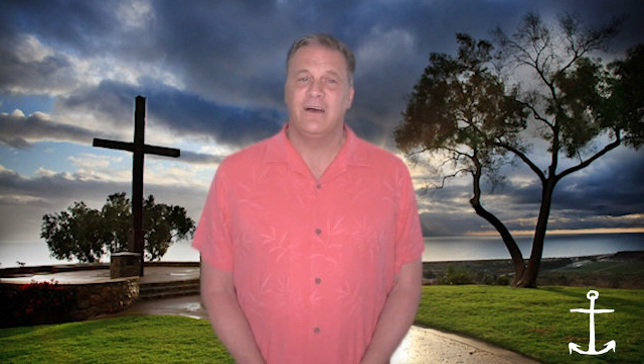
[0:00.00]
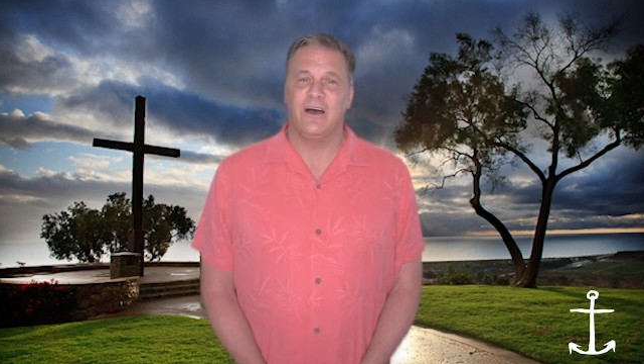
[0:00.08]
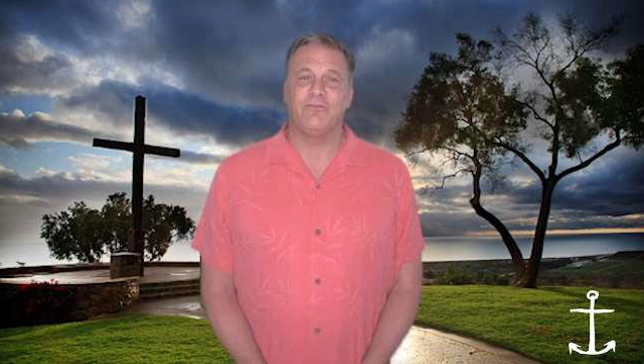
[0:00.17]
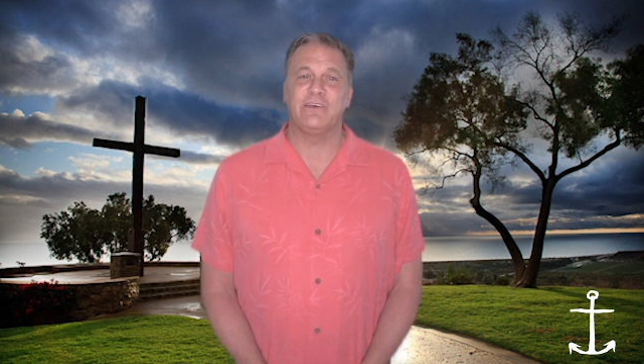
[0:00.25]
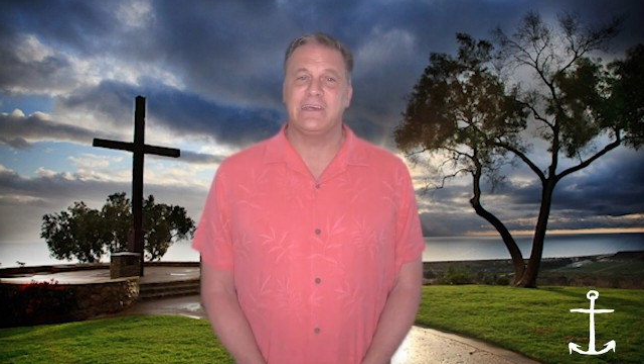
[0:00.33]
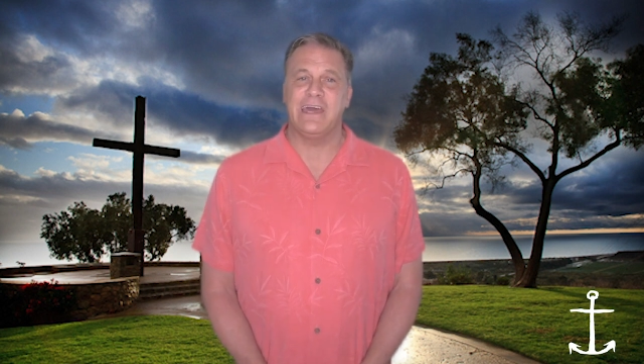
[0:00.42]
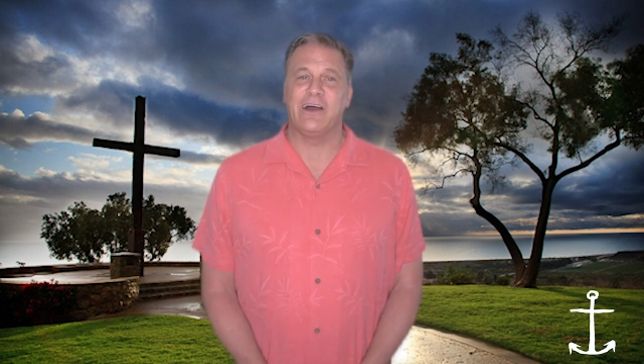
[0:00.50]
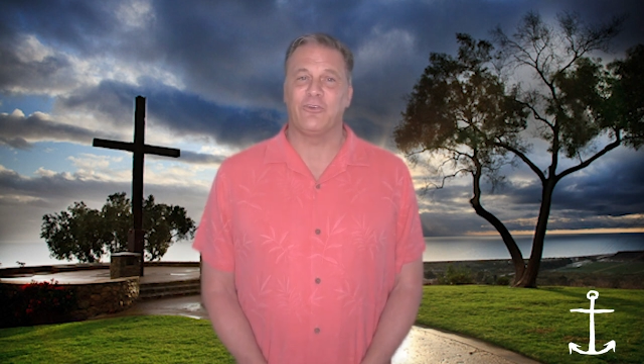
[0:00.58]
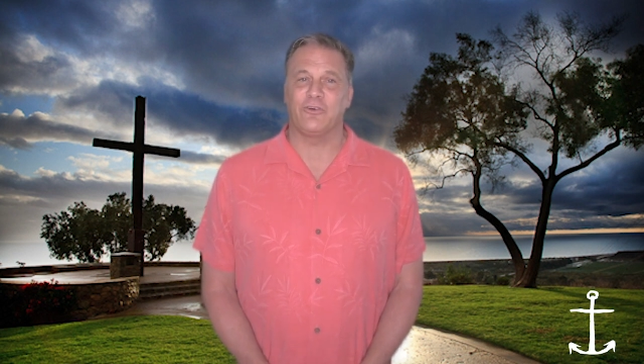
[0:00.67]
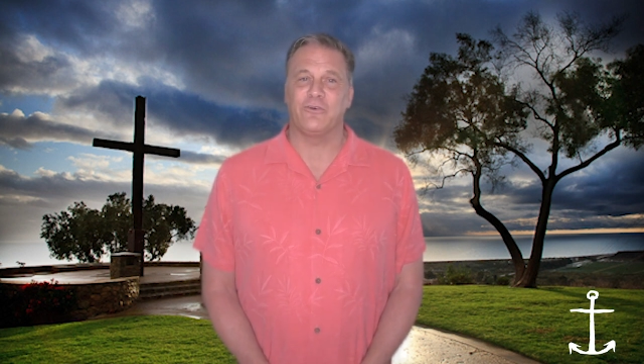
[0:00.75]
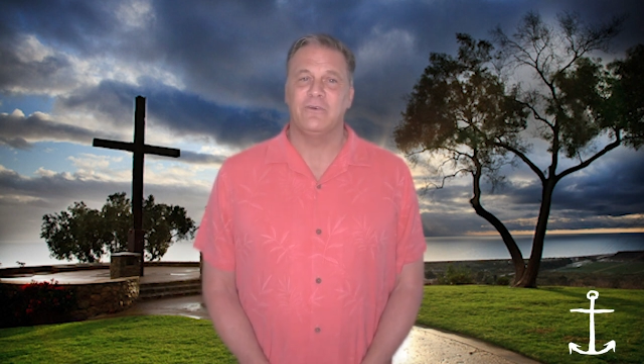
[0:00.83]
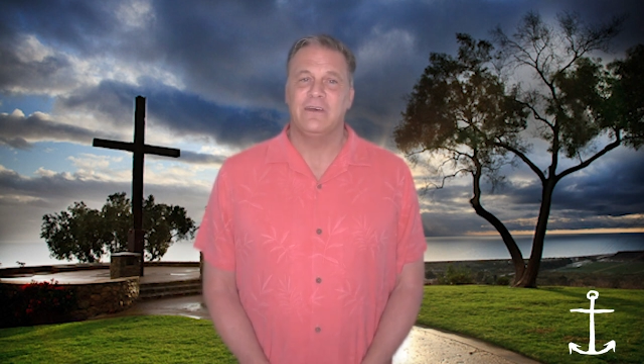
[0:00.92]
of
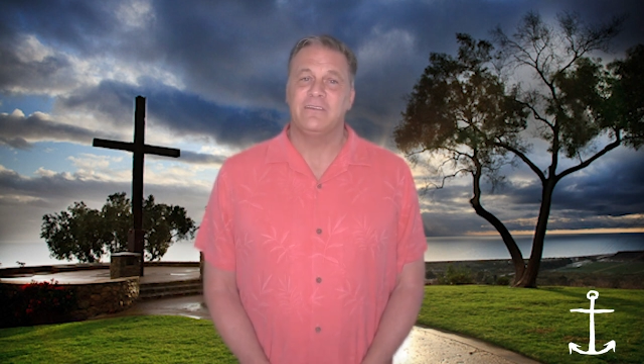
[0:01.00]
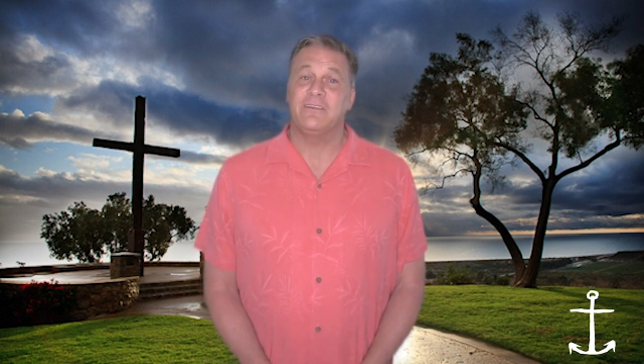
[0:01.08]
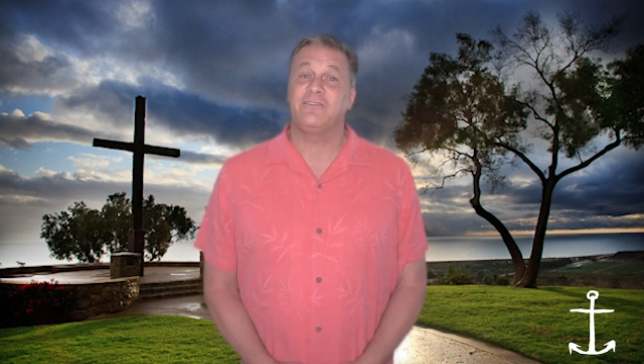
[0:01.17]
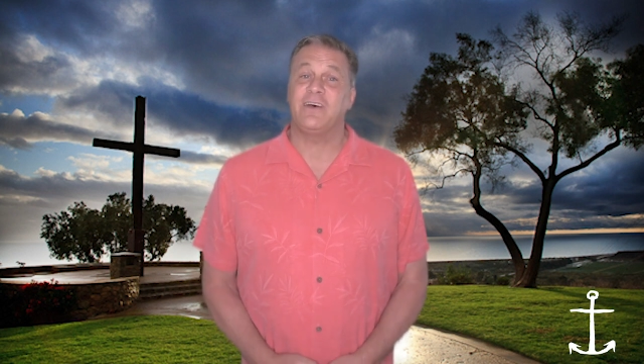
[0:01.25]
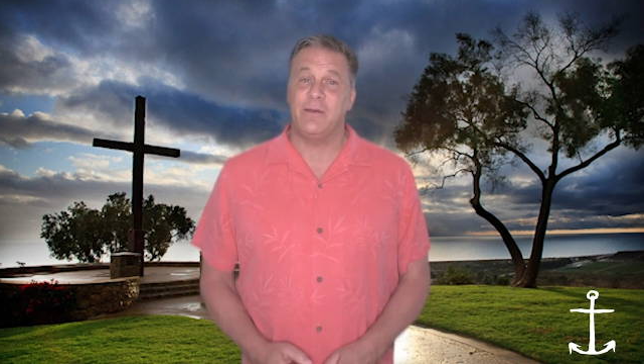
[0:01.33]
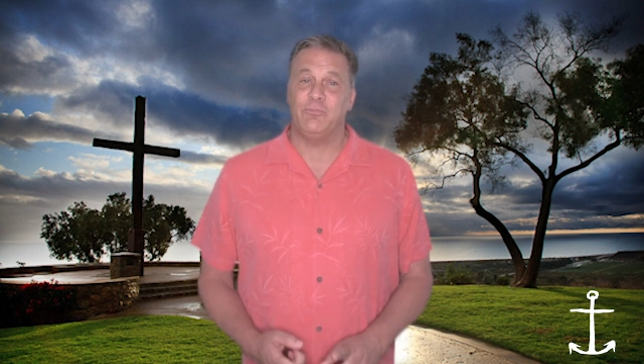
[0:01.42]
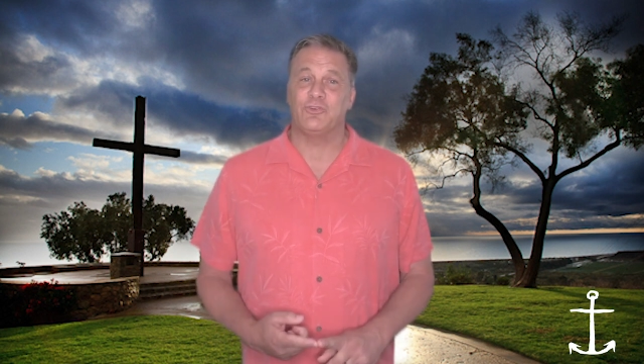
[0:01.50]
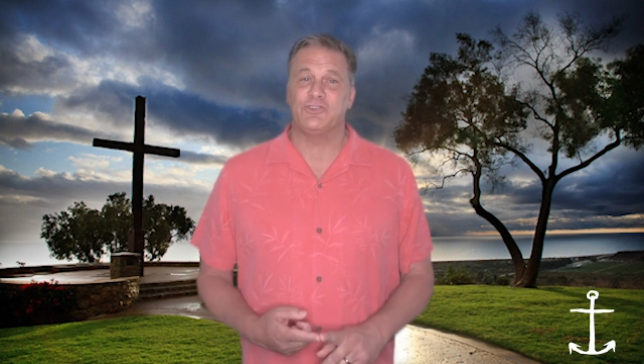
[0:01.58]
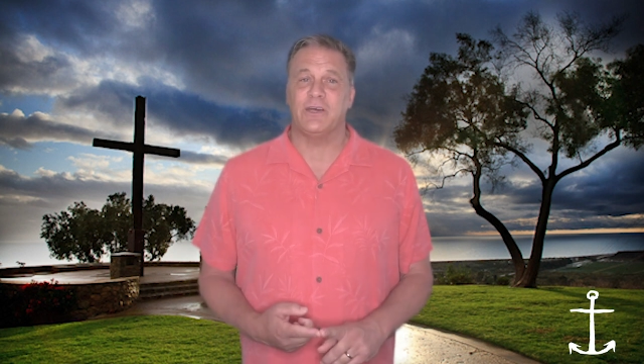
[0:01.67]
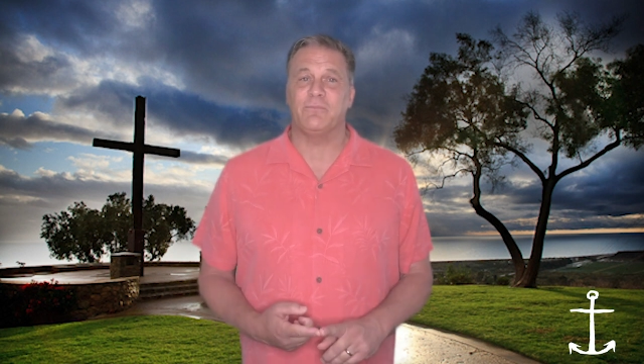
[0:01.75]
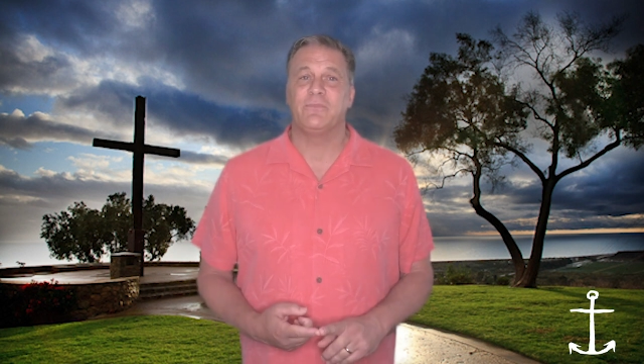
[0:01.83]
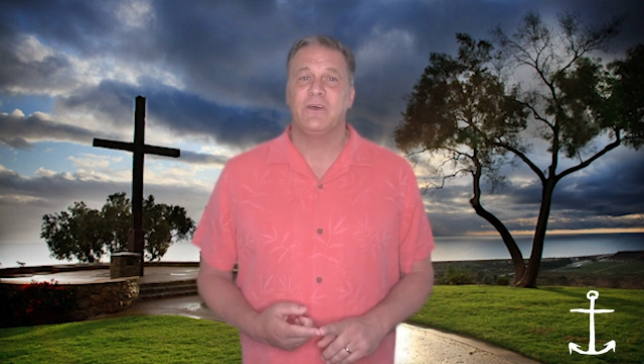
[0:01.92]
Encounter:
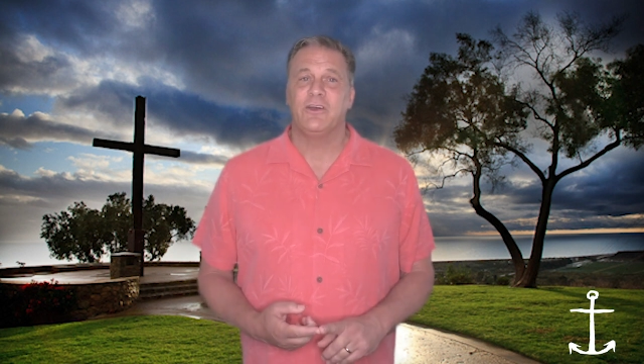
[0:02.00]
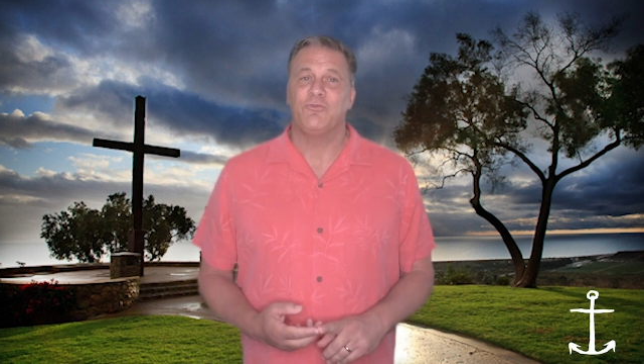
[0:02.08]
discipleship,